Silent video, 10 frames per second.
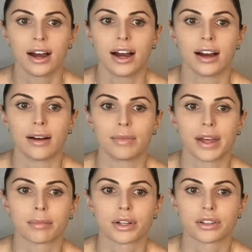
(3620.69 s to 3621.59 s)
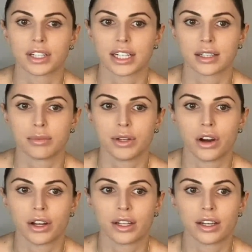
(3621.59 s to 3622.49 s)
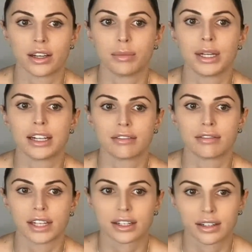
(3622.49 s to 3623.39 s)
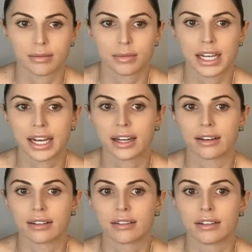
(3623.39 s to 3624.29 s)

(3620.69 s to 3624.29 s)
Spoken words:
that persist beyond the immediate victims, and,